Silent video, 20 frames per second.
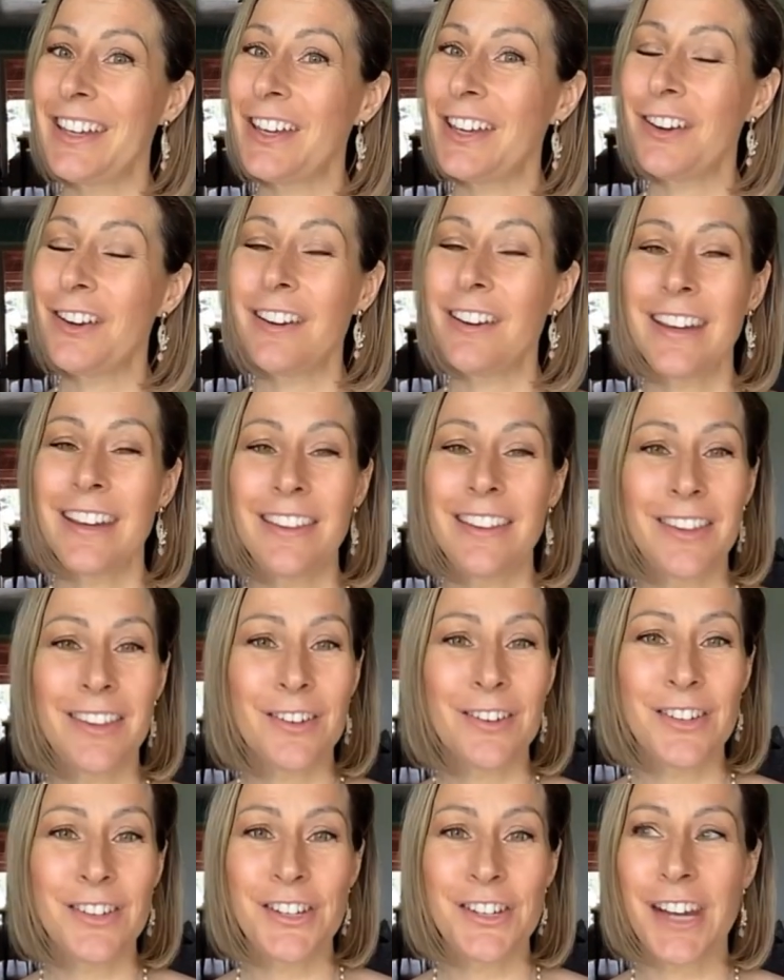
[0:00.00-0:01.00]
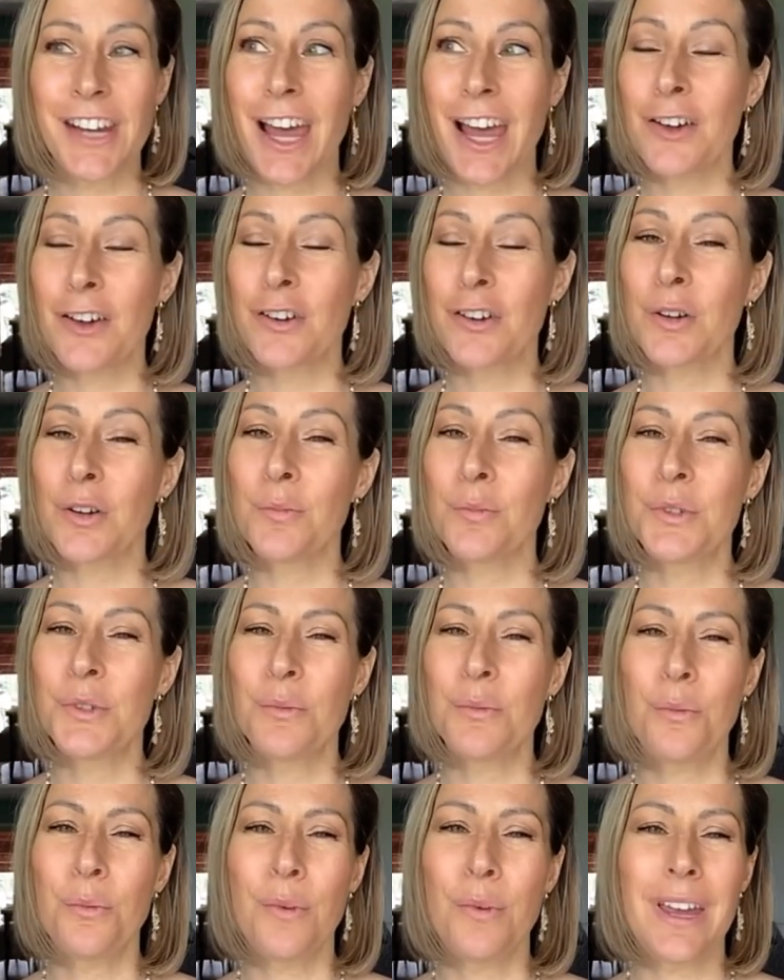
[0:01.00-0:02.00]
you're in those chat
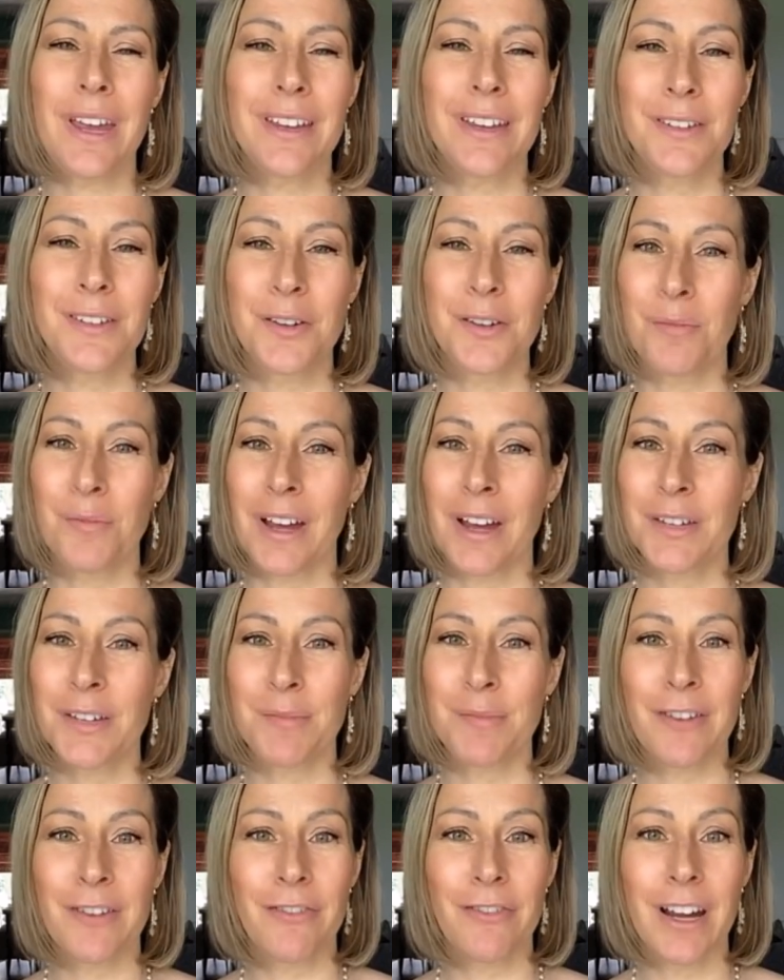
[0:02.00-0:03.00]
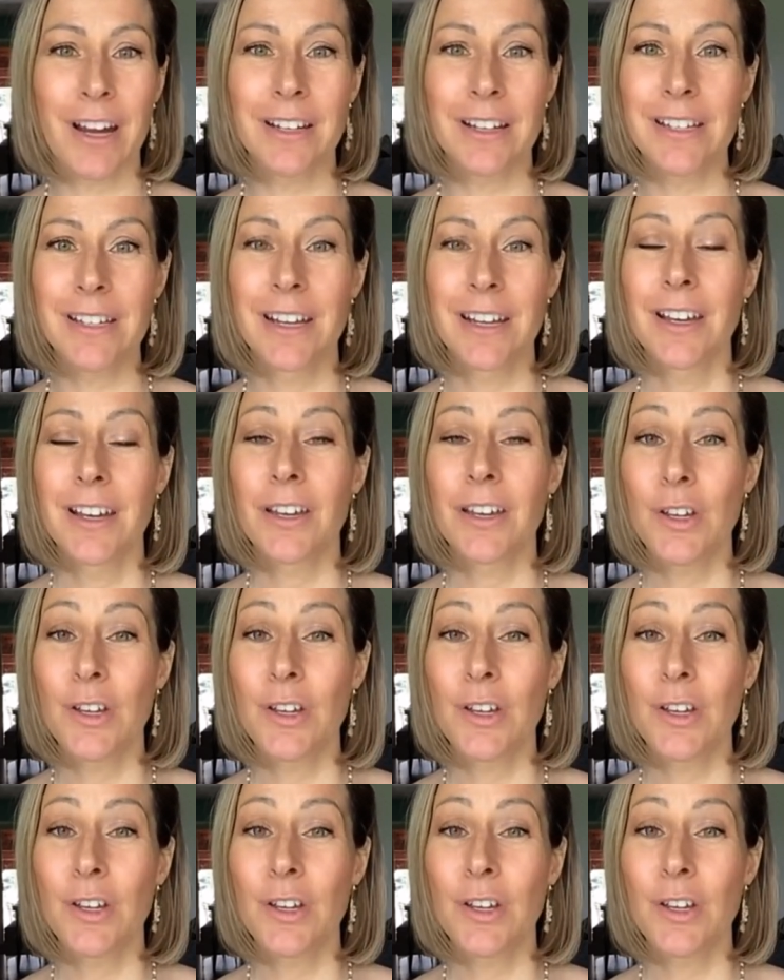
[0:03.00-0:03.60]
groups way too much, my friend.